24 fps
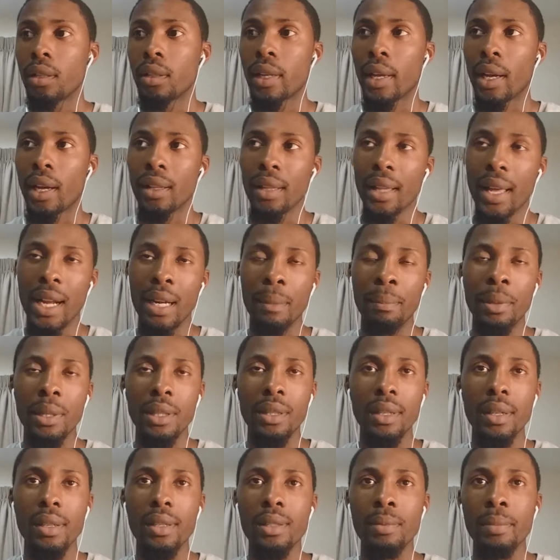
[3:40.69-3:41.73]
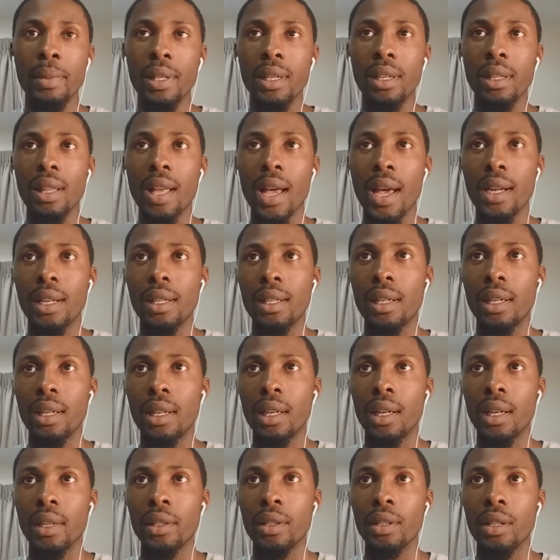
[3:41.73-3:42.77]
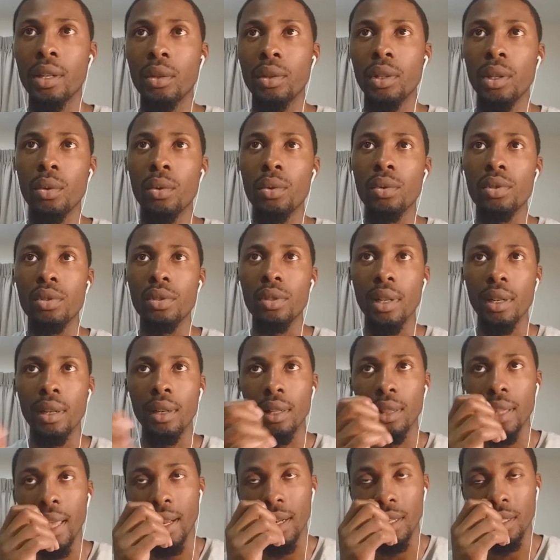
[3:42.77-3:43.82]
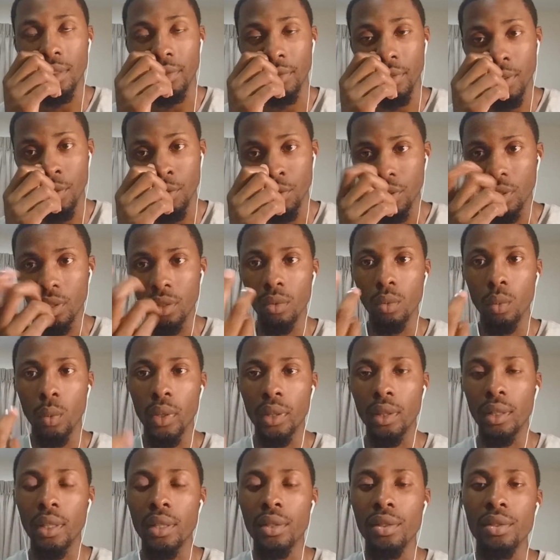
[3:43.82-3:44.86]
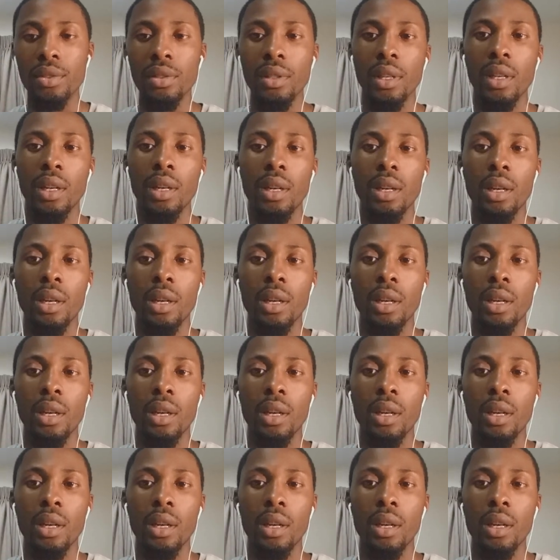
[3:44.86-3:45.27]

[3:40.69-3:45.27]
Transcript: Now, a lot of people, there's been a lot of, you know, there was a lot of division with this.